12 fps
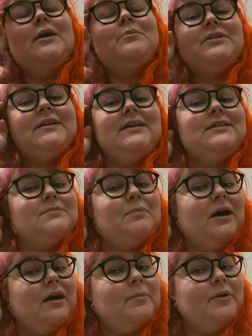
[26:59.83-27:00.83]
please
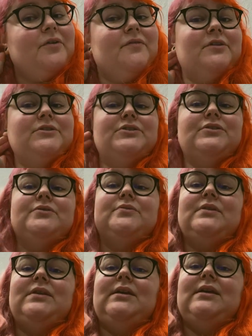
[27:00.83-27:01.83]
pop over to
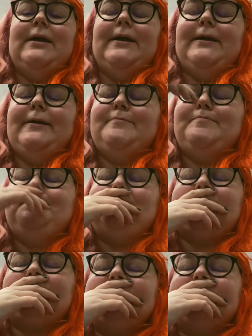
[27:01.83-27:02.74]
the um,